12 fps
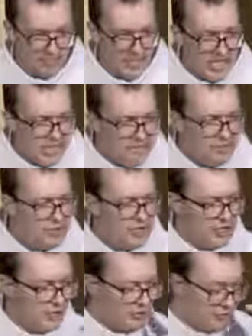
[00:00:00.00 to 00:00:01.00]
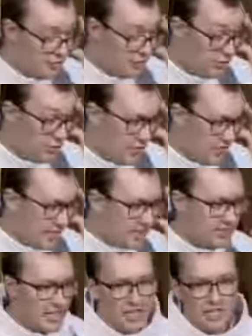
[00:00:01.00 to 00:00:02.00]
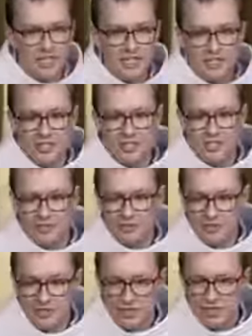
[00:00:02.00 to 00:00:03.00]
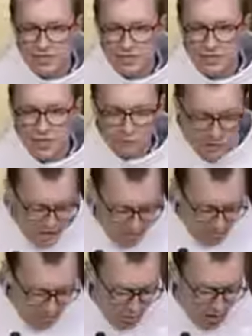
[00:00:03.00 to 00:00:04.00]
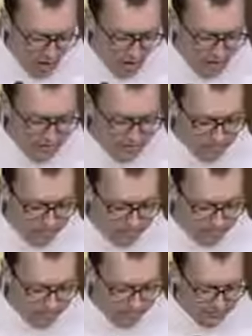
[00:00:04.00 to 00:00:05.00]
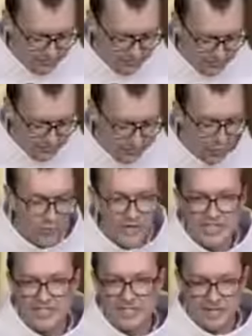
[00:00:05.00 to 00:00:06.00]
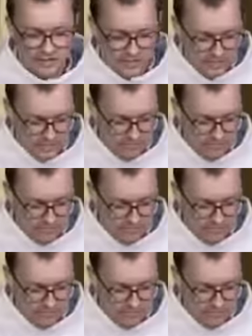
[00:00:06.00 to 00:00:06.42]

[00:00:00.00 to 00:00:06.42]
And if you do, if you do settle into a rhythm of prayer, resettle,